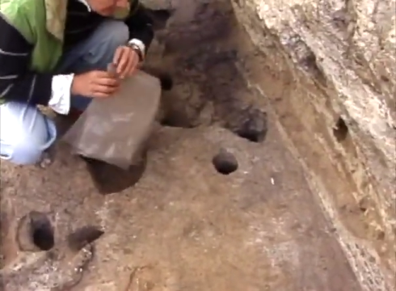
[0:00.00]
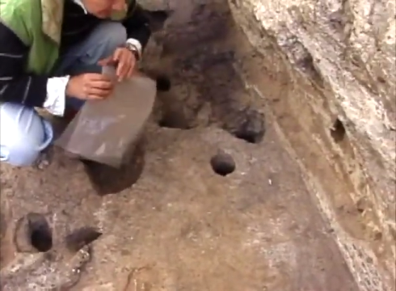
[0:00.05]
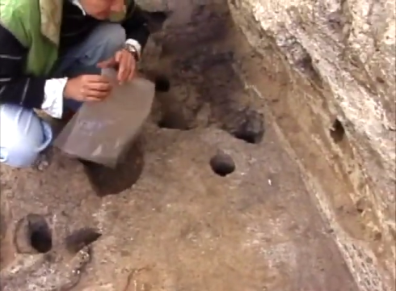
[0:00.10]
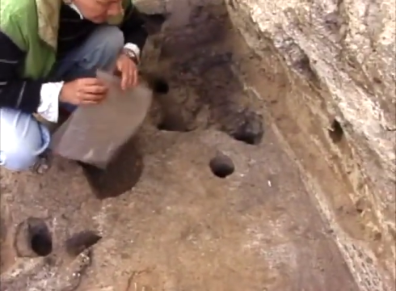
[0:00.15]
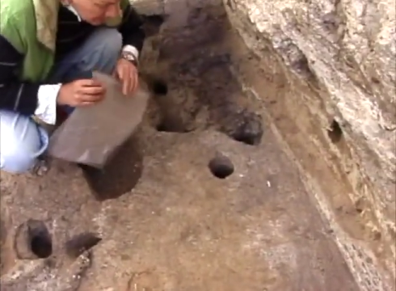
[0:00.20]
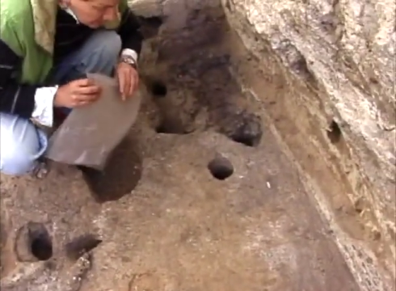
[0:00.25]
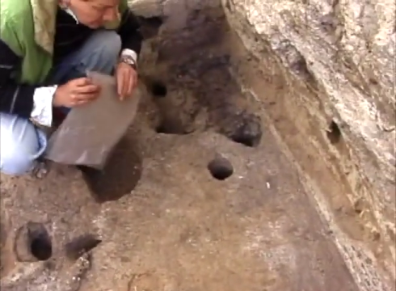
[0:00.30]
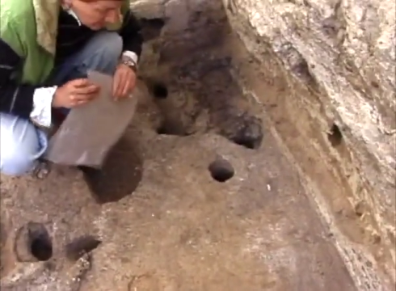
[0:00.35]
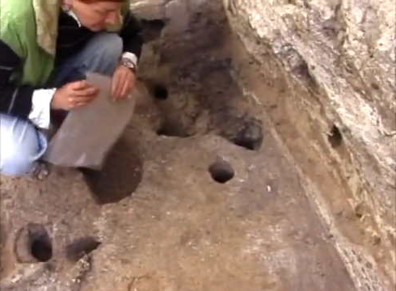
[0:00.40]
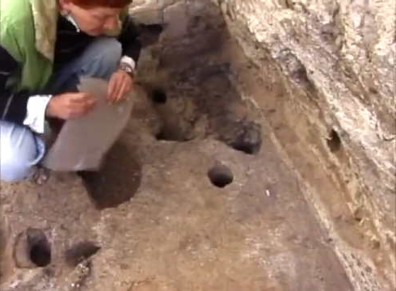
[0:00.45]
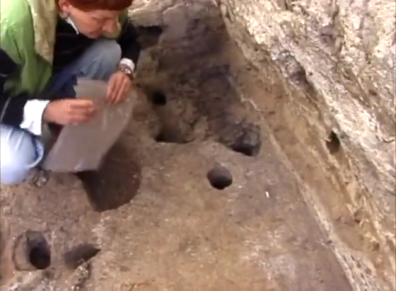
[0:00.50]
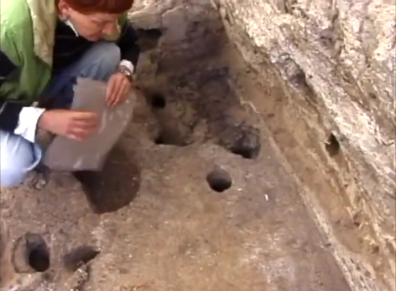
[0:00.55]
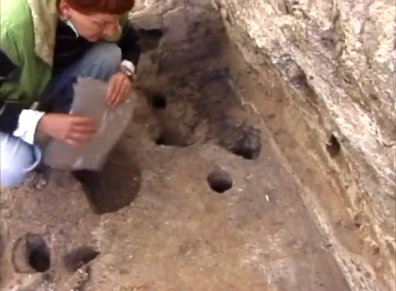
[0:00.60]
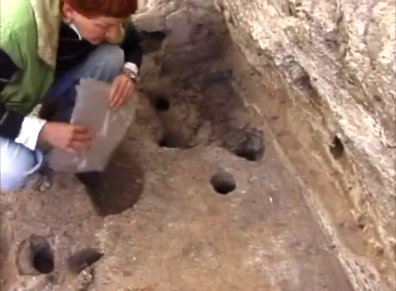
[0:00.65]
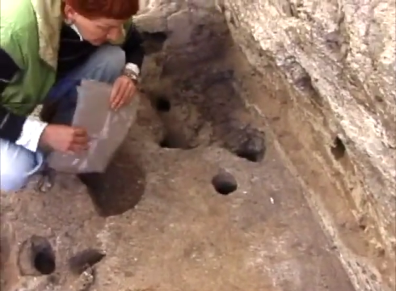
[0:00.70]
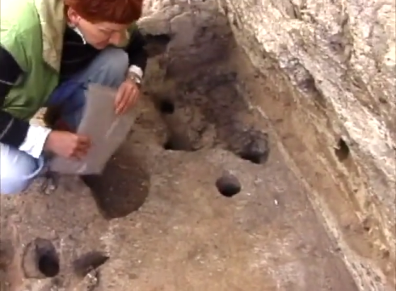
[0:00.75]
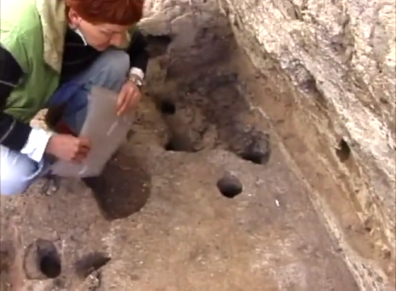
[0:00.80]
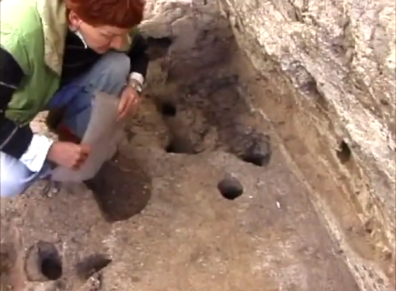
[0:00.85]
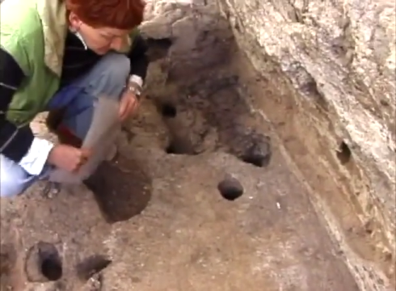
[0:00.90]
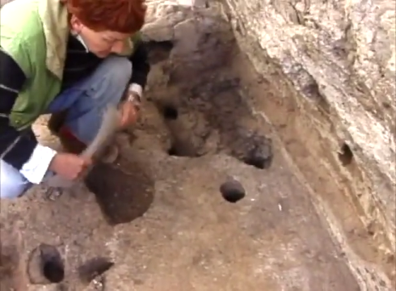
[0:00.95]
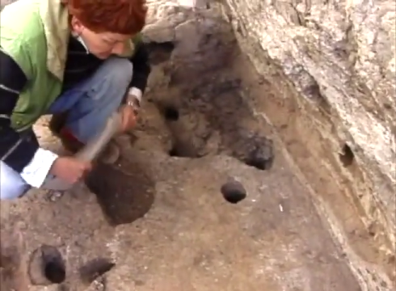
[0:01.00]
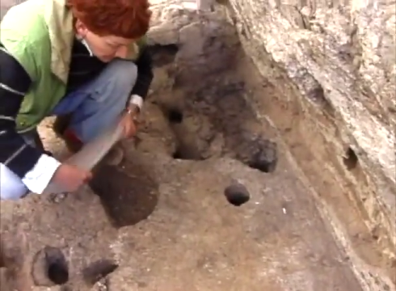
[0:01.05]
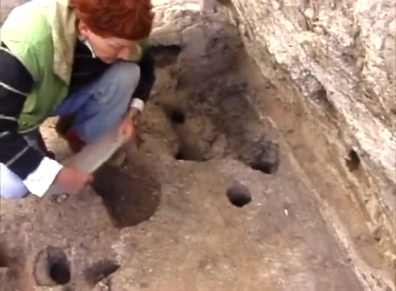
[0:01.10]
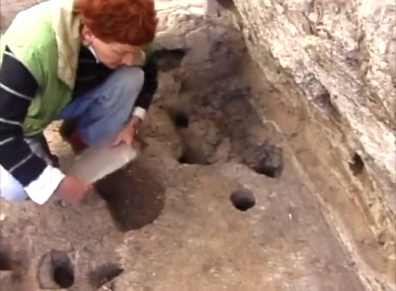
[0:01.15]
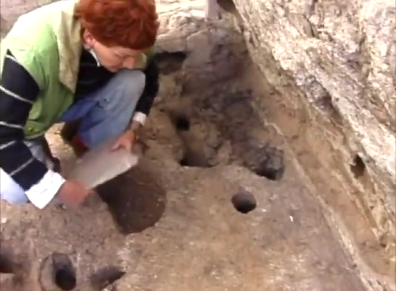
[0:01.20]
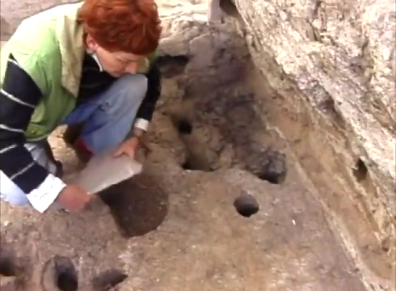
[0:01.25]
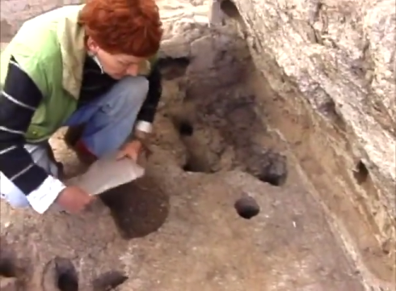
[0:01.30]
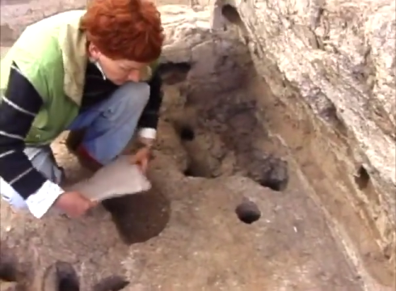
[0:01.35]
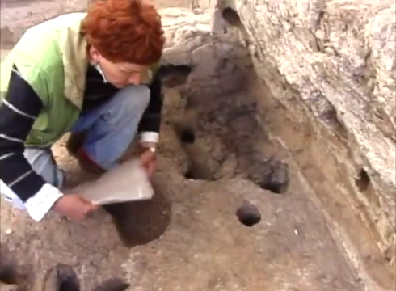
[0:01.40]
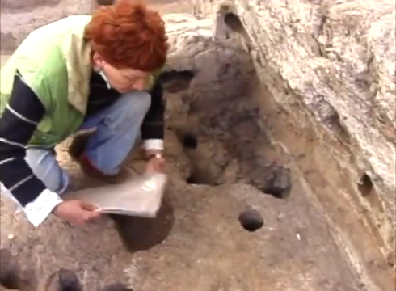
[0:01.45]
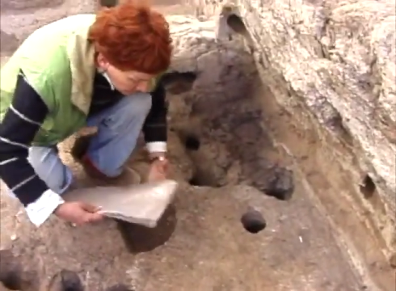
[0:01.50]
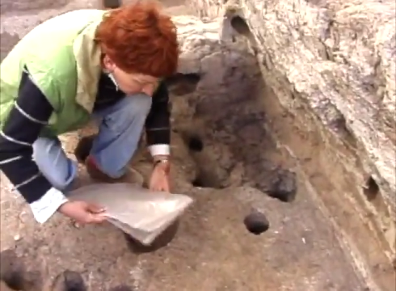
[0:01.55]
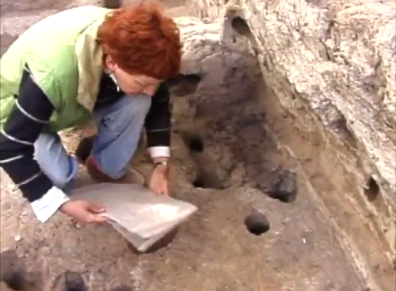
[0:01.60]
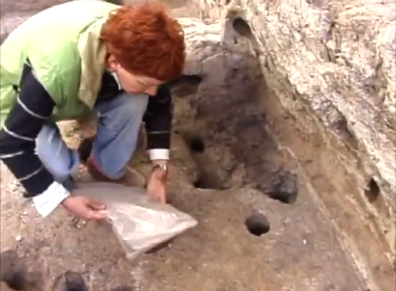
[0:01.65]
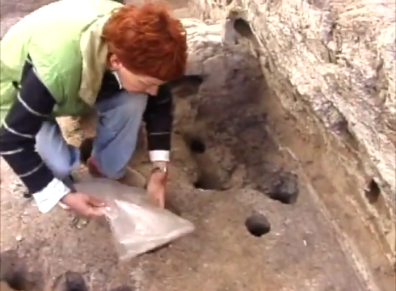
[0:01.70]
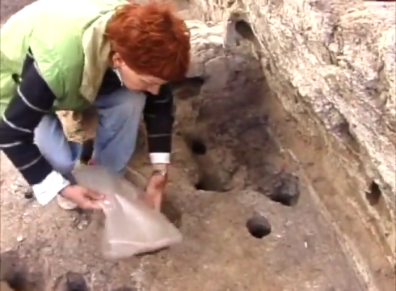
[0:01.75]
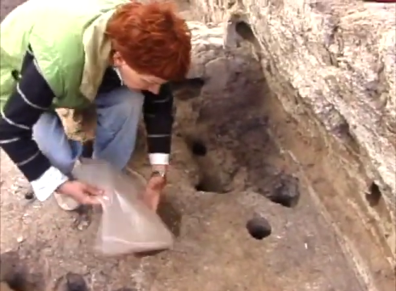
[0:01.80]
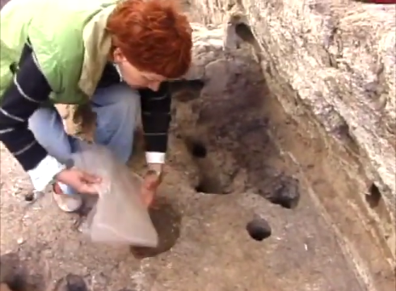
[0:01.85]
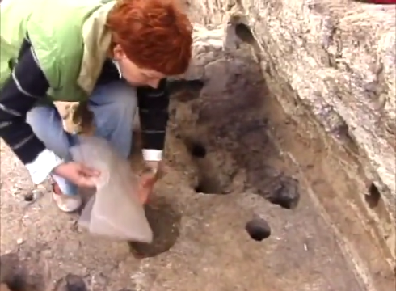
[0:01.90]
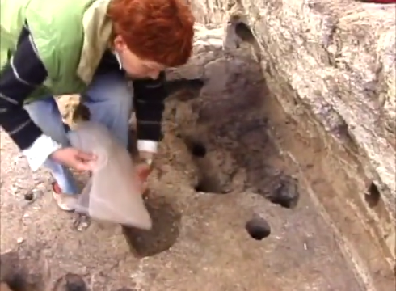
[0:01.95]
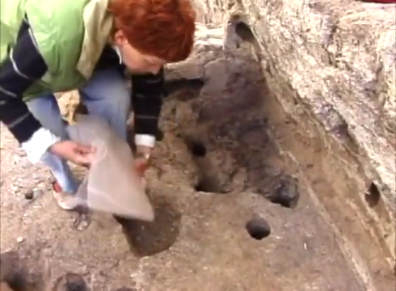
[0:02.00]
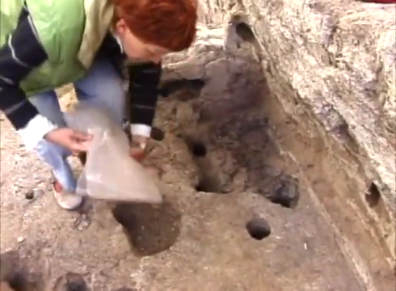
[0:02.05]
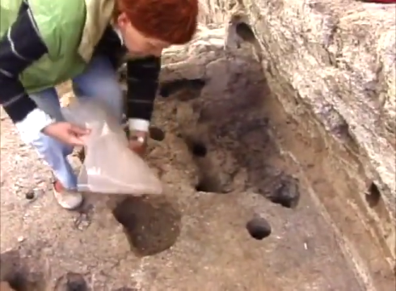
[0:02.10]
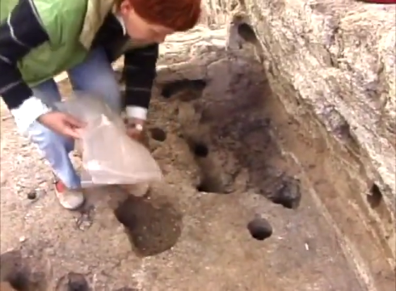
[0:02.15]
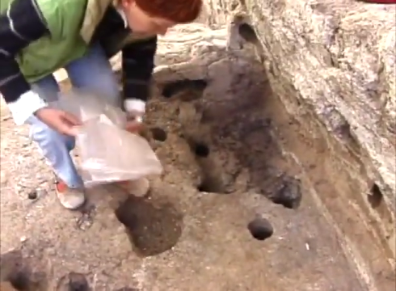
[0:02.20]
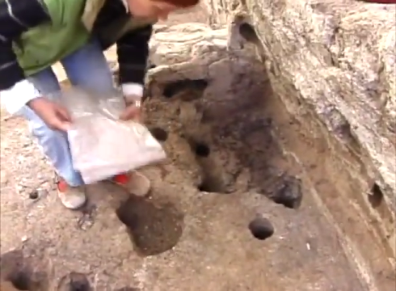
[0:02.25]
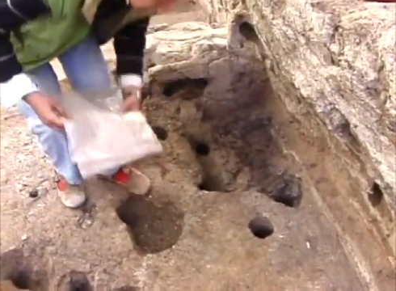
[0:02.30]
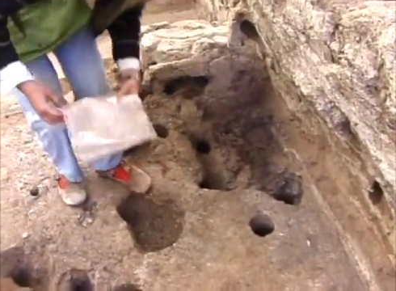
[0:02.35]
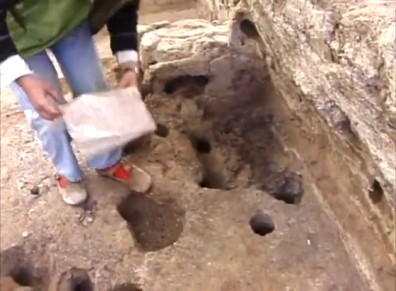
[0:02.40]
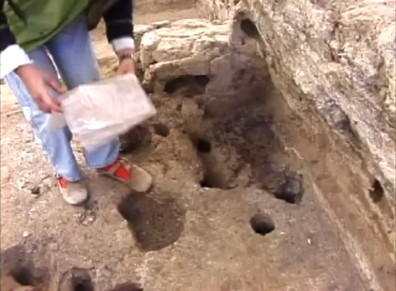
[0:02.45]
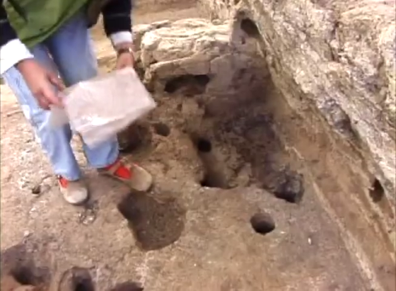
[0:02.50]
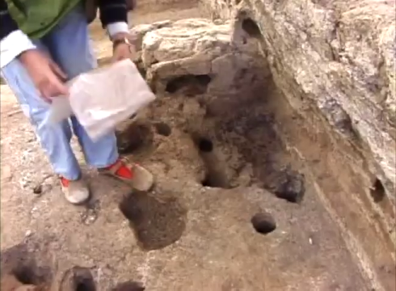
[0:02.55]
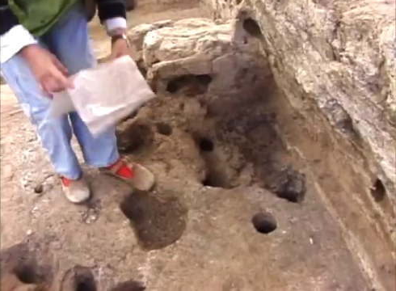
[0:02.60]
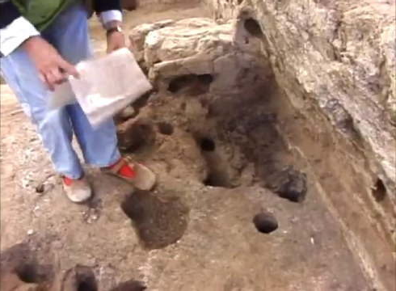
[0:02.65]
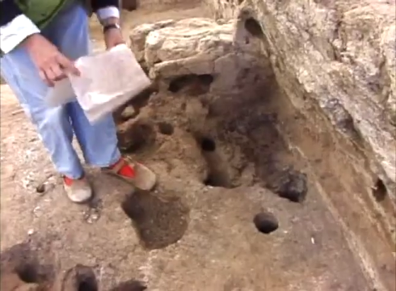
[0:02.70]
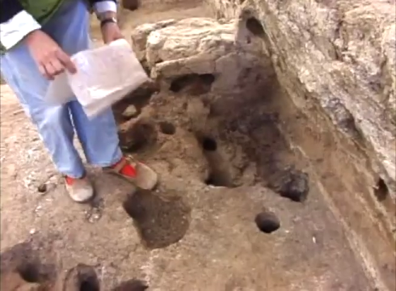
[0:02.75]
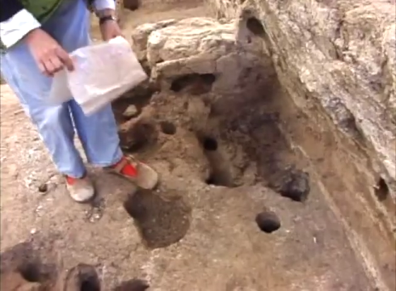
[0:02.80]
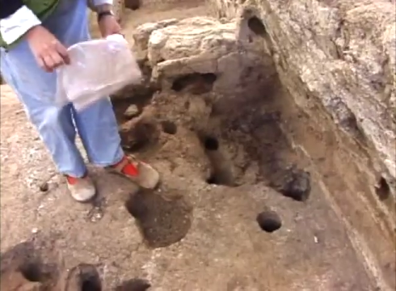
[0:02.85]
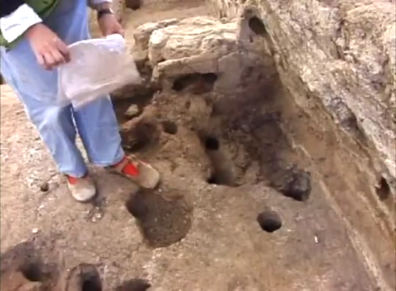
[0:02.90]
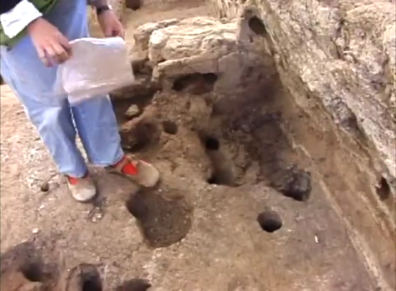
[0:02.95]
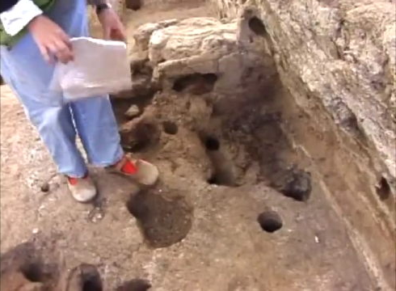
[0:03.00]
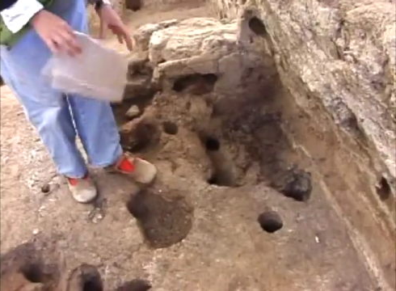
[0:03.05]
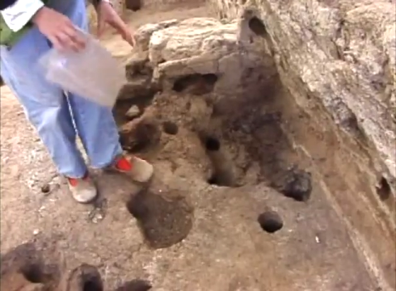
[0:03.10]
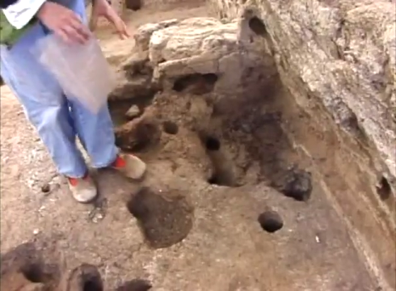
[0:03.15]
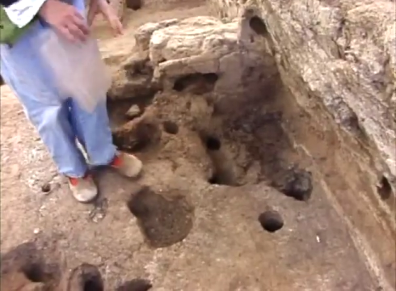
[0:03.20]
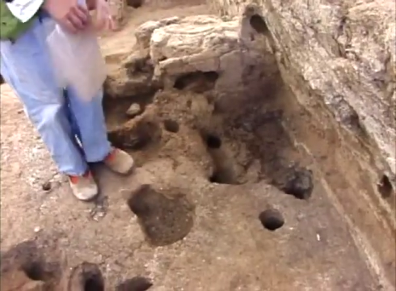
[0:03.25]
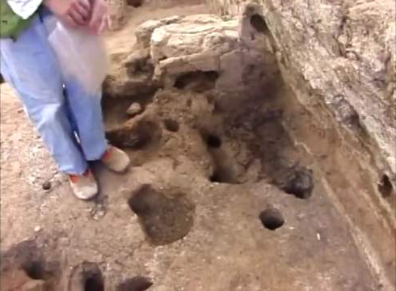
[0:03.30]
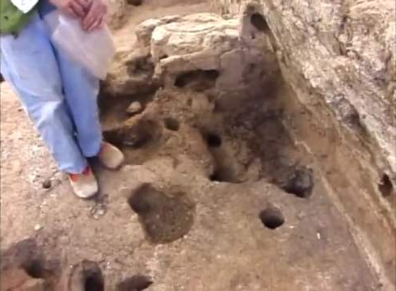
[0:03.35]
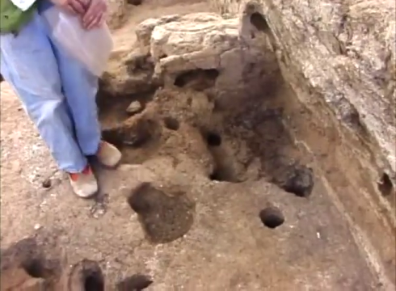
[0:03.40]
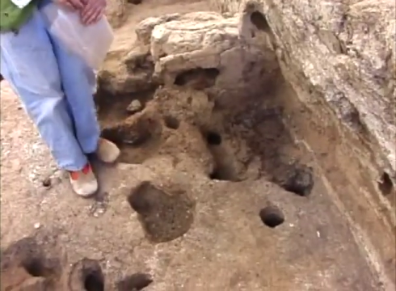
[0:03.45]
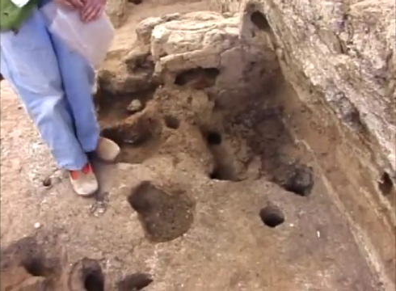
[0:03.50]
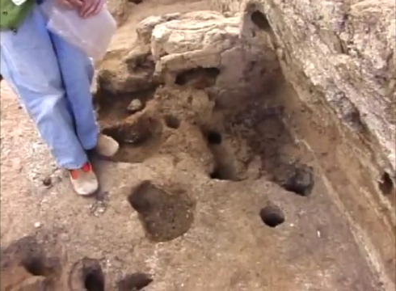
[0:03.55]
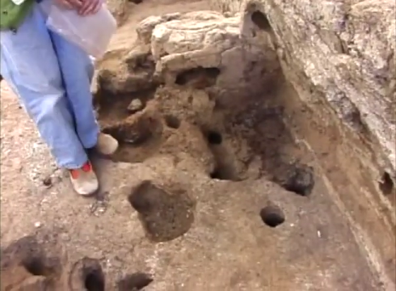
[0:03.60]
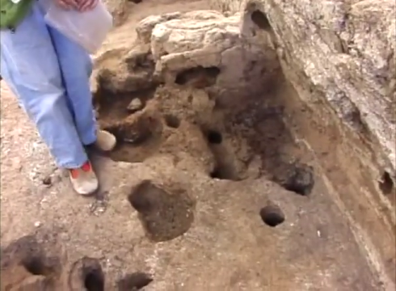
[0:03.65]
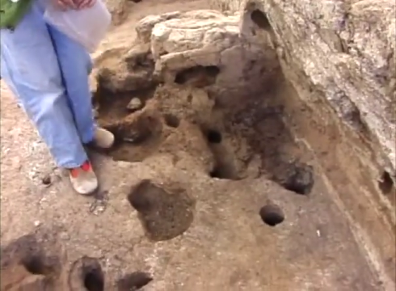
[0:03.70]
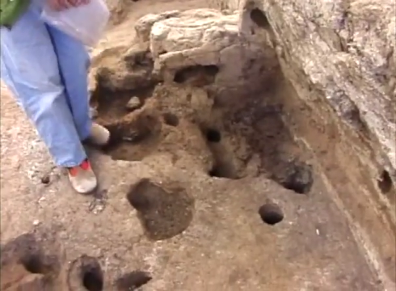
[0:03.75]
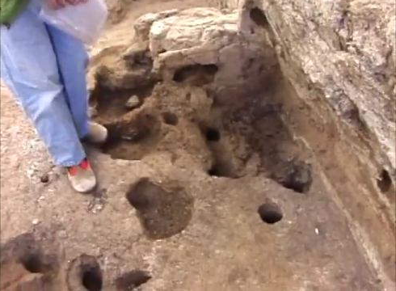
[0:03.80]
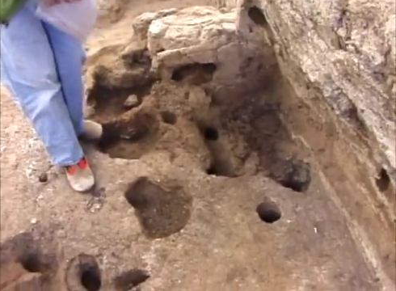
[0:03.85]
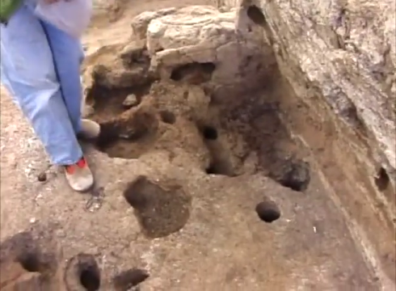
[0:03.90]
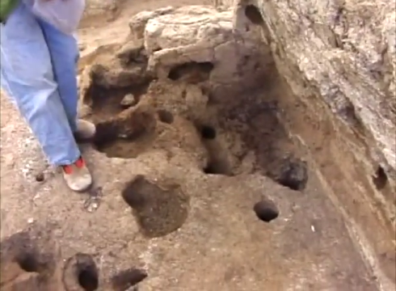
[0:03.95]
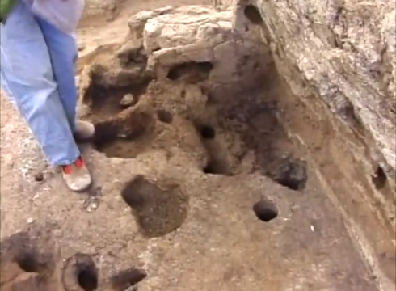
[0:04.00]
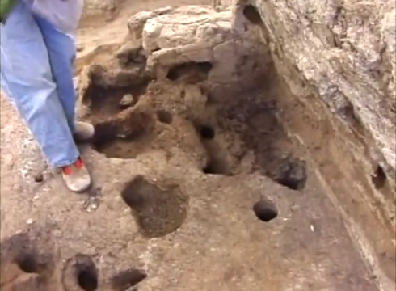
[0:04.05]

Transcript: (no speaker visible)